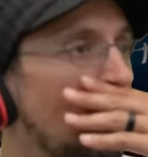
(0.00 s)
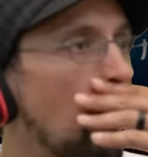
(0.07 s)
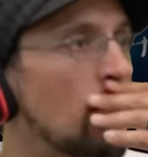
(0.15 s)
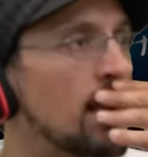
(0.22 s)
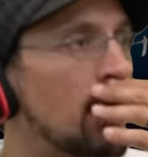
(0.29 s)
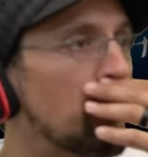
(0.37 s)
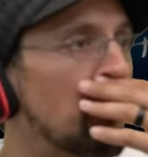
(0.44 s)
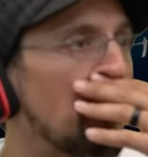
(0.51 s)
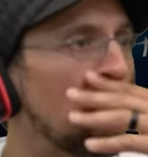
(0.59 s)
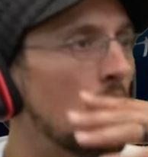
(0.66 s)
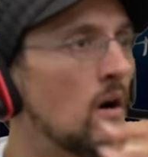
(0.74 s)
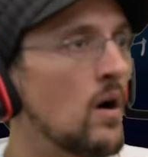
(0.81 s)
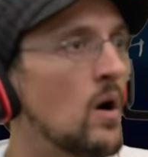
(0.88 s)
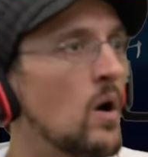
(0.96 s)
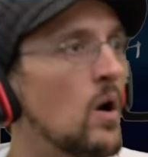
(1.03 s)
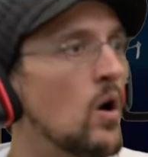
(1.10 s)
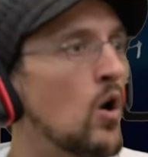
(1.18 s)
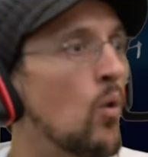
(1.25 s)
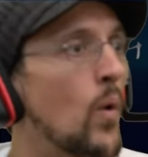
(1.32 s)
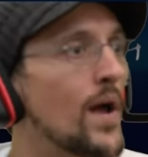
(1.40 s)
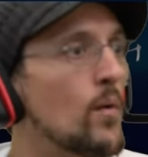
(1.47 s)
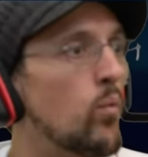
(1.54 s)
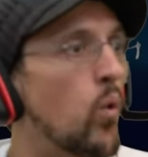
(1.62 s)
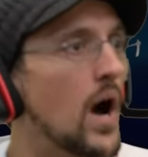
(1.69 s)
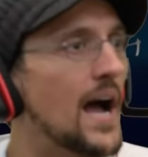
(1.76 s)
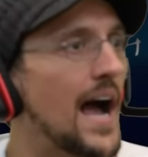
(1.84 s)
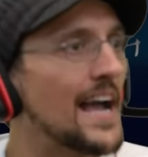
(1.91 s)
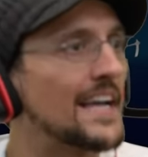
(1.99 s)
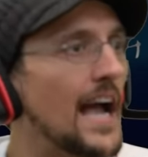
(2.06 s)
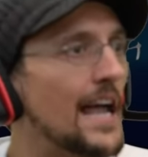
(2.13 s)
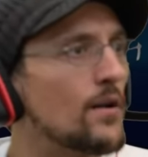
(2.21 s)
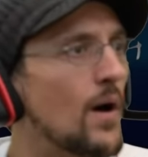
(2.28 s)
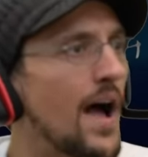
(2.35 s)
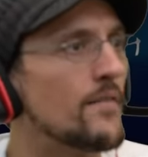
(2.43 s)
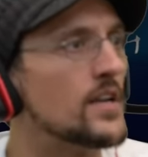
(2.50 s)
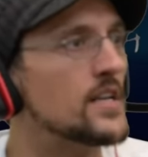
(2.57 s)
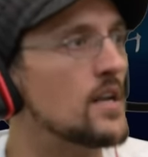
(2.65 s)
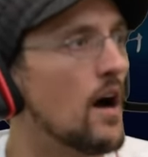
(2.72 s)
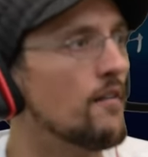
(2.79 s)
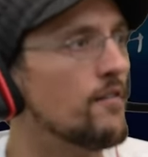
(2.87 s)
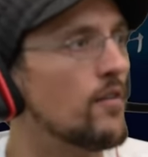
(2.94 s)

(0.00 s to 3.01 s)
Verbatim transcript: Bow and arrow. Wait, what? I, I don't have enough?